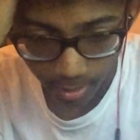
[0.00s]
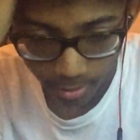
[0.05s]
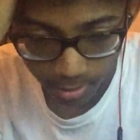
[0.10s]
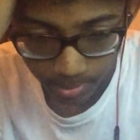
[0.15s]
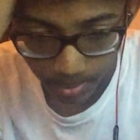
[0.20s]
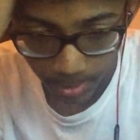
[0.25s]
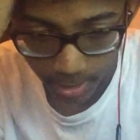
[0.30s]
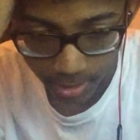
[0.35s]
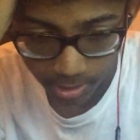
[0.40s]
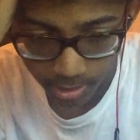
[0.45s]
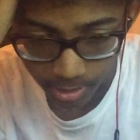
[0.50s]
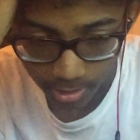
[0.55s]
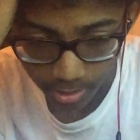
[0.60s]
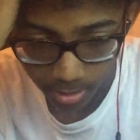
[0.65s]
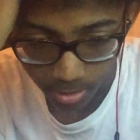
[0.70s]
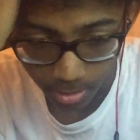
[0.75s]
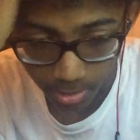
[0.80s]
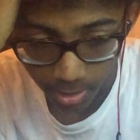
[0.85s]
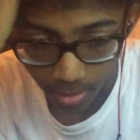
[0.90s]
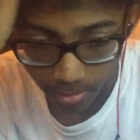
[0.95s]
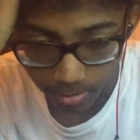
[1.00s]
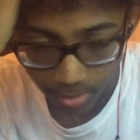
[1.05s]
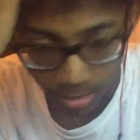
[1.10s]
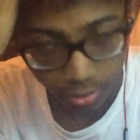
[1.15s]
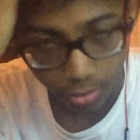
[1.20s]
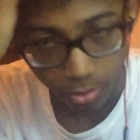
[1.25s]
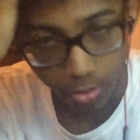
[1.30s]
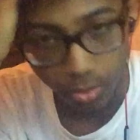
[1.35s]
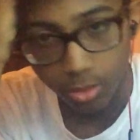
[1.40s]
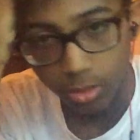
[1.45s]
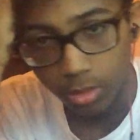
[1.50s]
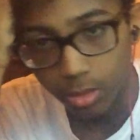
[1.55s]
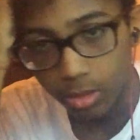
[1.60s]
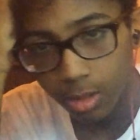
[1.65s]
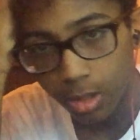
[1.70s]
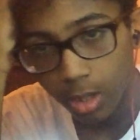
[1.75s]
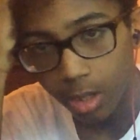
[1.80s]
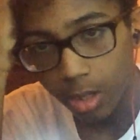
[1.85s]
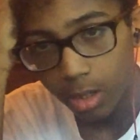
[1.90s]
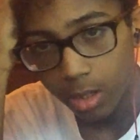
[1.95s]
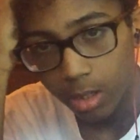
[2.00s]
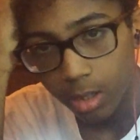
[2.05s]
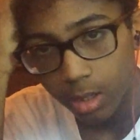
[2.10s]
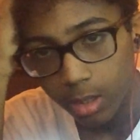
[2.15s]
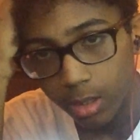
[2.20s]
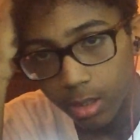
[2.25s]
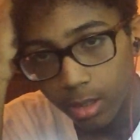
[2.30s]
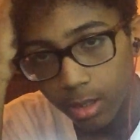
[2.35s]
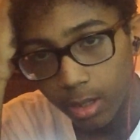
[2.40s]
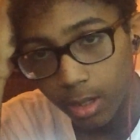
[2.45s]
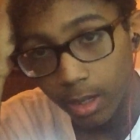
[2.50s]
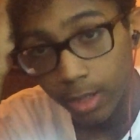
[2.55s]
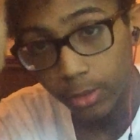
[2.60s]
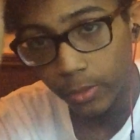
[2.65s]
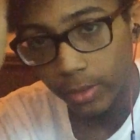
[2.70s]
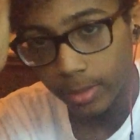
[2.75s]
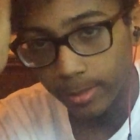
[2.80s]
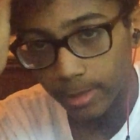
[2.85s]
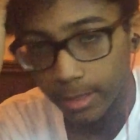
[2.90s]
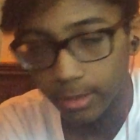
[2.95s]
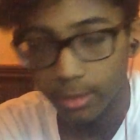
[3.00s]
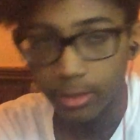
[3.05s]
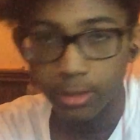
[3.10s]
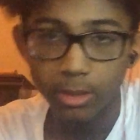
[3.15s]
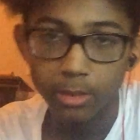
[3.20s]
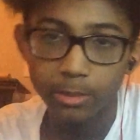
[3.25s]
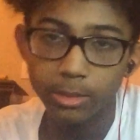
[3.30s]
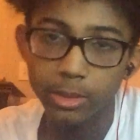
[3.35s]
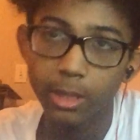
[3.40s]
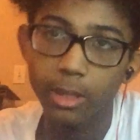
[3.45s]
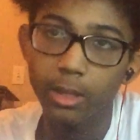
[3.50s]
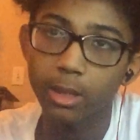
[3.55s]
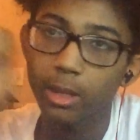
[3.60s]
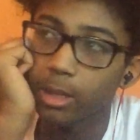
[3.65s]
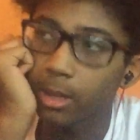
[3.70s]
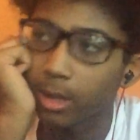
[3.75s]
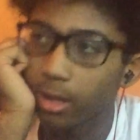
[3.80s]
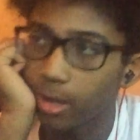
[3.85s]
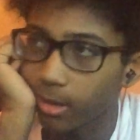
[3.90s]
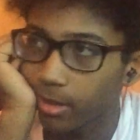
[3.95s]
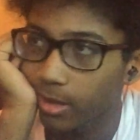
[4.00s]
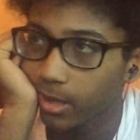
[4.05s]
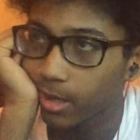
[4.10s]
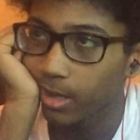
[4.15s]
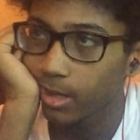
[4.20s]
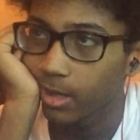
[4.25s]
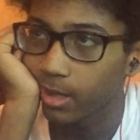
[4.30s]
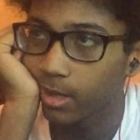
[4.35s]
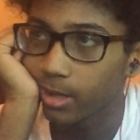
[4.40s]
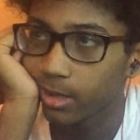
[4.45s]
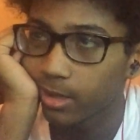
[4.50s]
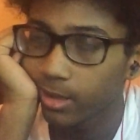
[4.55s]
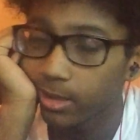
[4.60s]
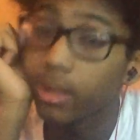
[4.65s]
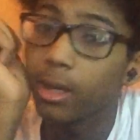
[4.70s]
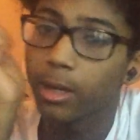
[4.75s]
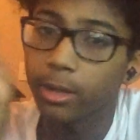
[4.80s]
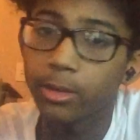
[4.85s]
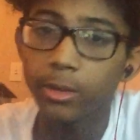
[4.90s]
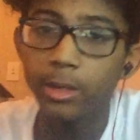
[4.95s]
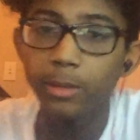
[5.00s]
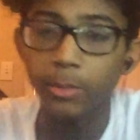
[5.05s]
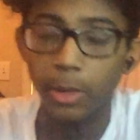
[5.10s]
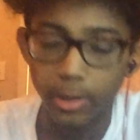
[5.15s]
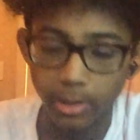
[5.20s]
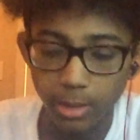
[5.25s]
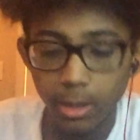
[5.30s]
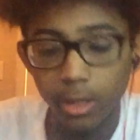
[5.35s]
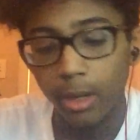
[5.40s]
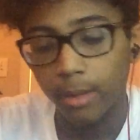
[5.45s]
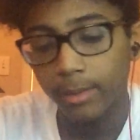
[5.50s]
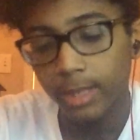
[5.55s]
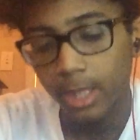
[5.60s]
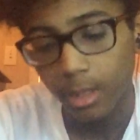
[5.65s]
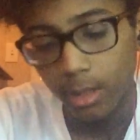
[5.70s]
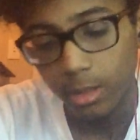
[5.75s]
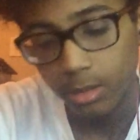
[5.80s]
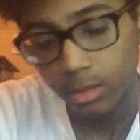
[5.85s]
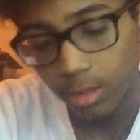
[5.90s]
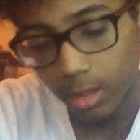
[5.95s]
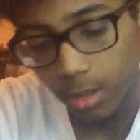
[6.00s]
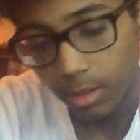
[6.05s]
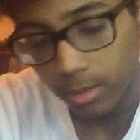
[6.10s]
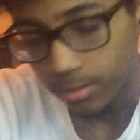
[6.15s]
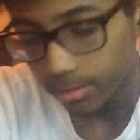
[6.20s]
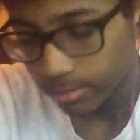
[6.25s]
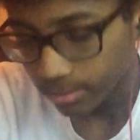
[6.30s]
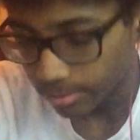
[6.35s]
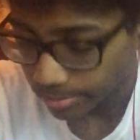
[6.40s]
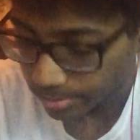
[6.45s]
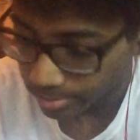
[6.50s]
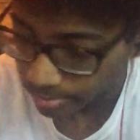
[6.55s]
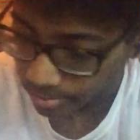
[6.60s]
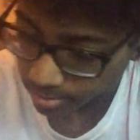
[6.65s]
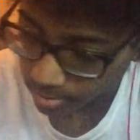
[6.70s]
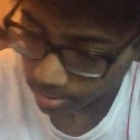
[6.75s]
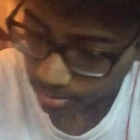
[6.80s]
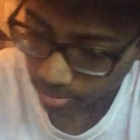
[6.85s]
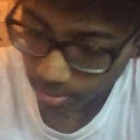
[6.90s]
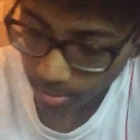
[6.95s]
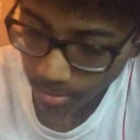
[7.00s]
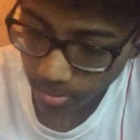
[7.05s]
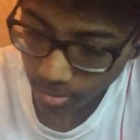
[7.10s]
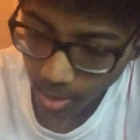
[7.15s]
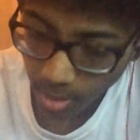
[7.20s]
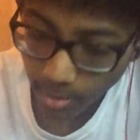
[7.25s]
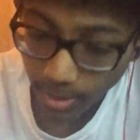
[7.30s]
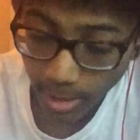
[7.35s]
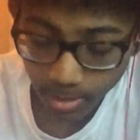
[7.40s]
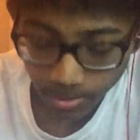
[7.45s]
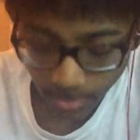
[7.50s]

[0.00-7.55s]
expect it to be a mutual agreement. You know what I'm saying? Like a agreement, yeah. So that's